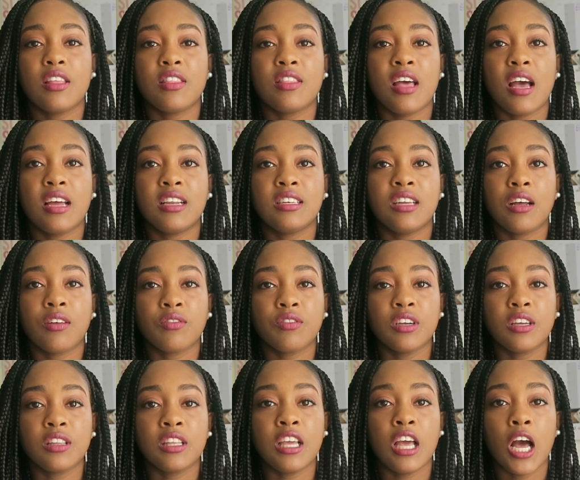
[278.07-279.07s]
That
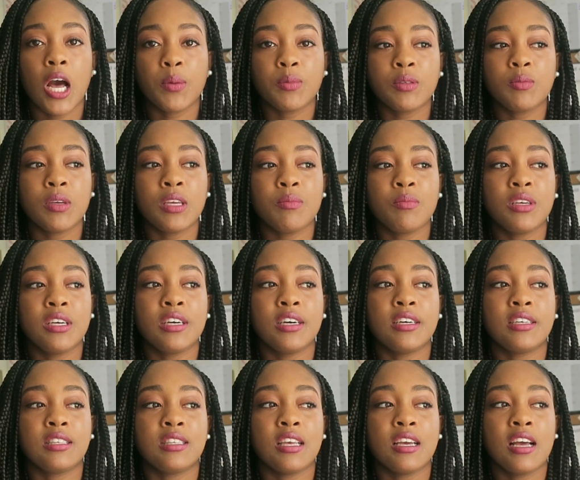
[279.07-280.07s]
definitely helped me
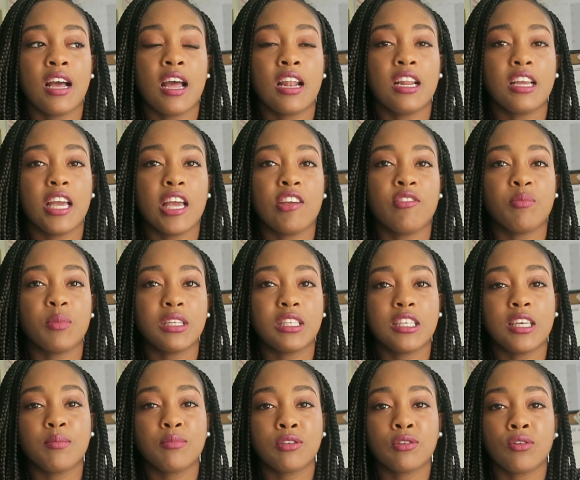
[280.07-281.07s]
because they kind of gave me
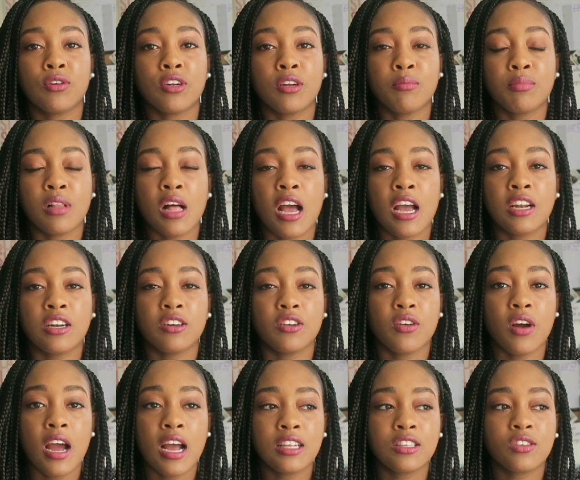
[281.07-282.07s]
tips on applying to
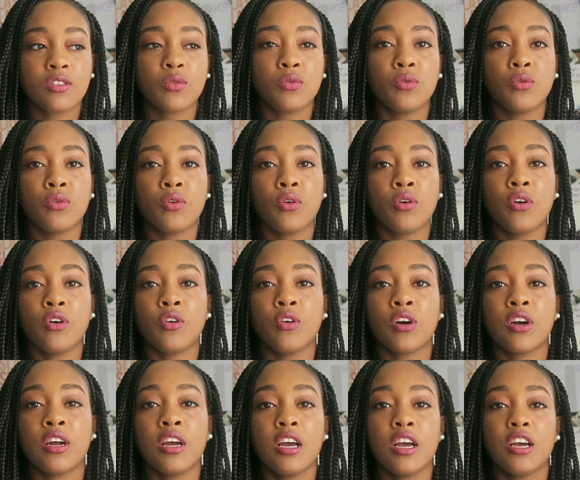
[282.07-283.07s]
grad school,
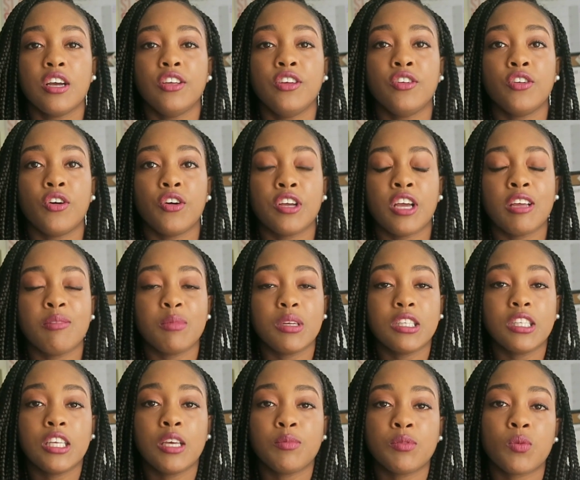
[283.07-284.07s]
or, you know, gave
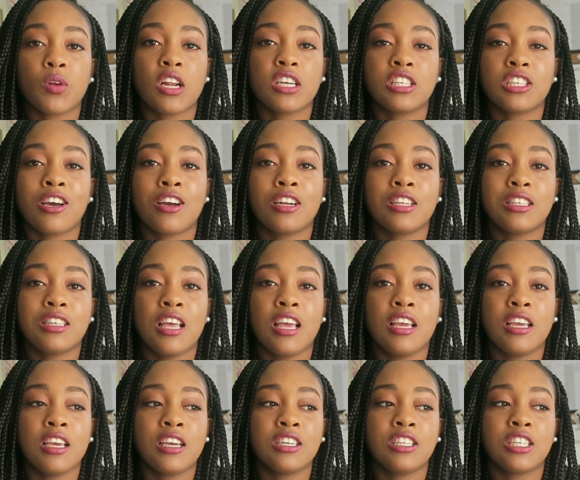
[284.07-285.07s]
me tips when I started
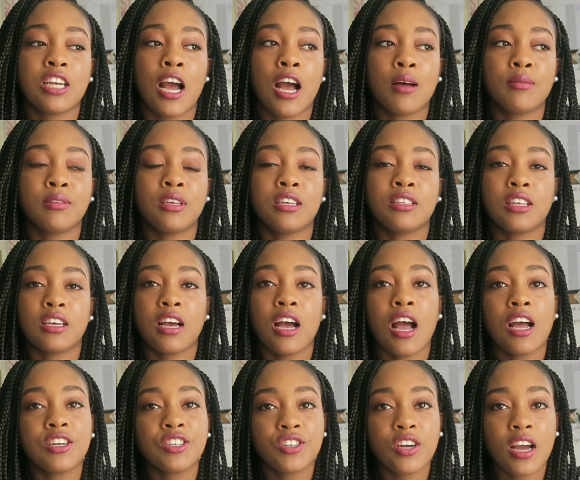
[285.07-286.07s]
taking jobs as a
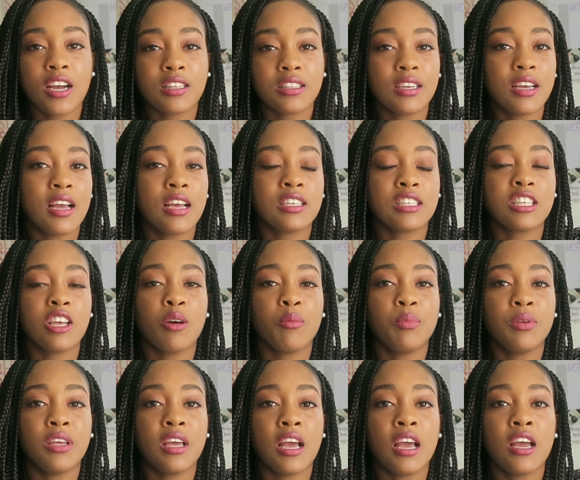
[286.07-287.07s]
contractor
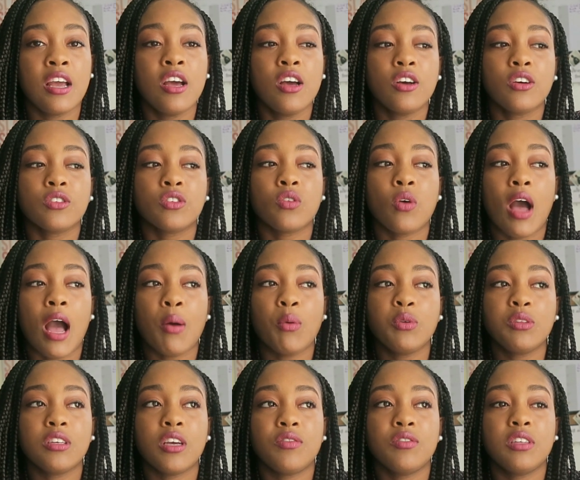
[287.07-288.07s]
SLPA. So I
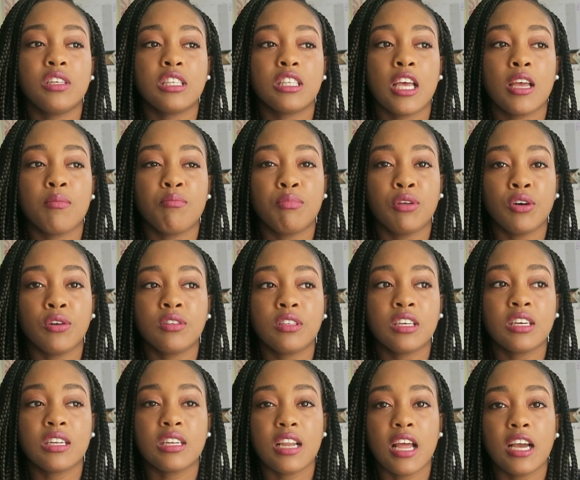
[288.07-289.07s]
would definitely say build
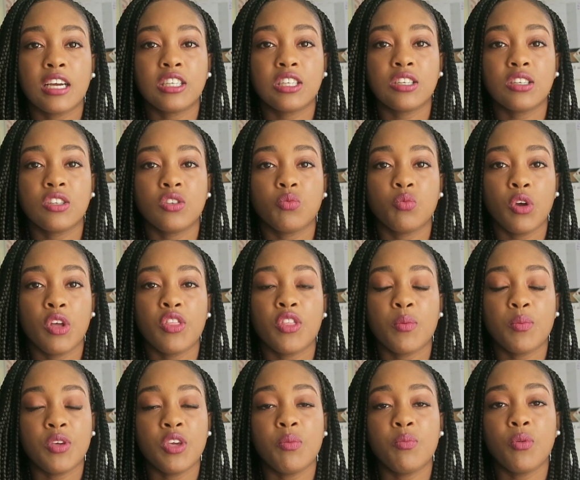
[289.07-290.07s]
connections with
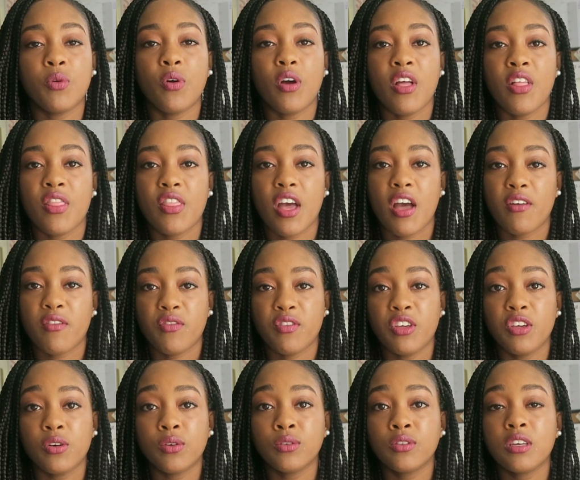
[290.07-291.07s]
the people in that
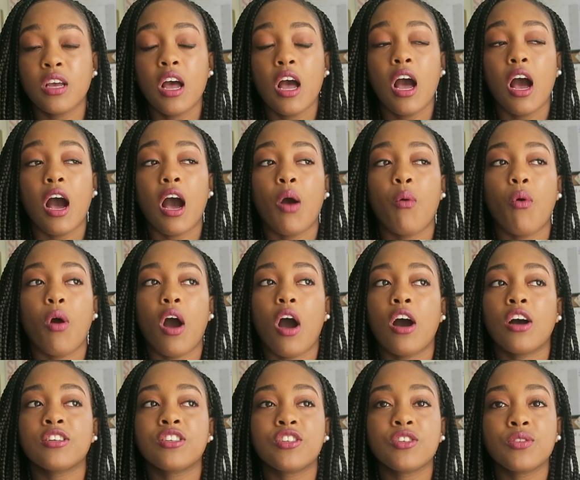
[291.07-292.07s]
field. I will
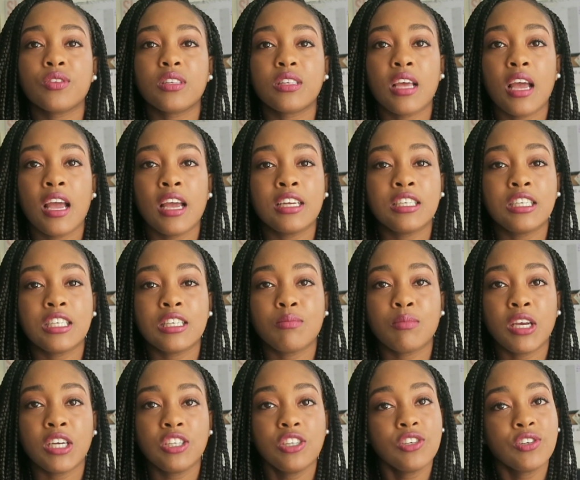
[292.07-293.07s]
also say just
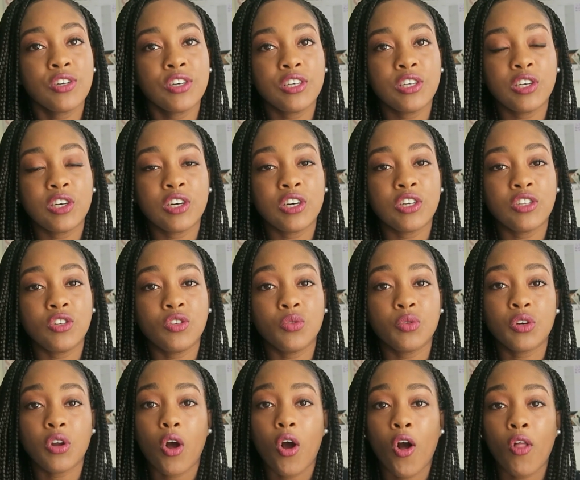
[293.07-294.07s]
make sure you're
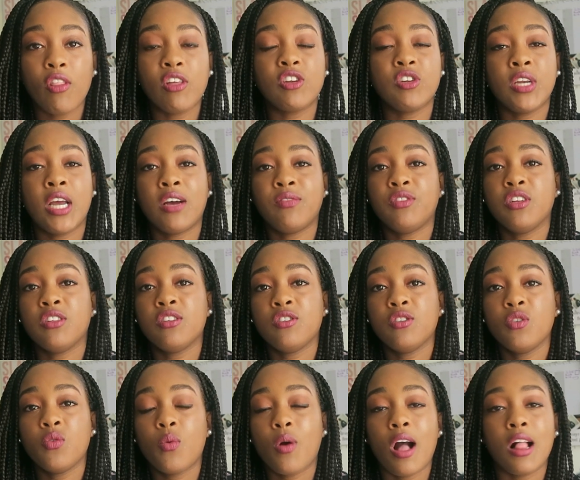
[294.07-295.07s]
doing all that you have to
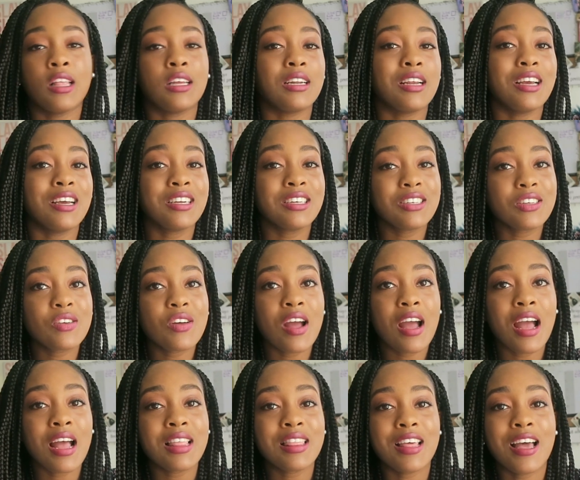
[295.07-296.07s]
do while in
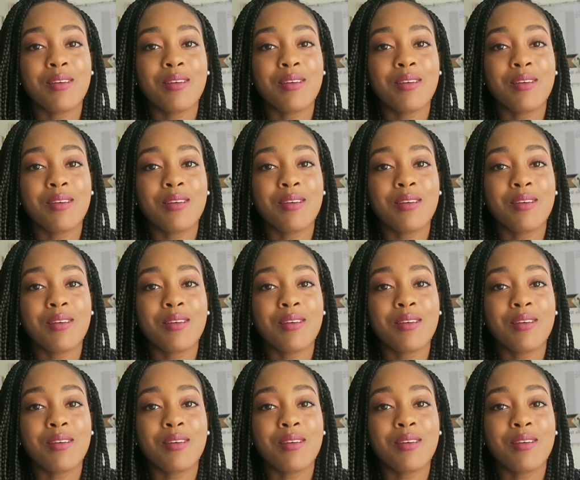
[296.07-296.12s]
undergrad.